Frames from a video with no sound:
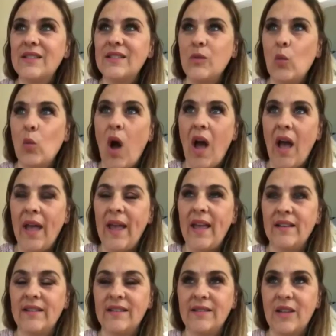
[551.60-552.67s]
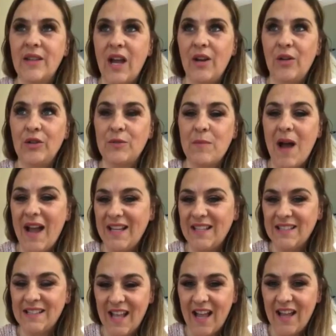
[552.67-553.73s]
why it's titled
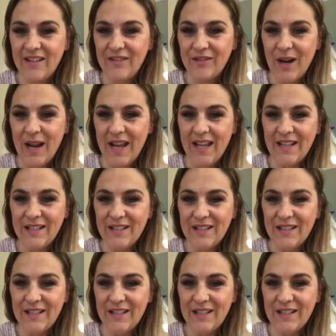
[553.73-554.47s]
Mindset, right?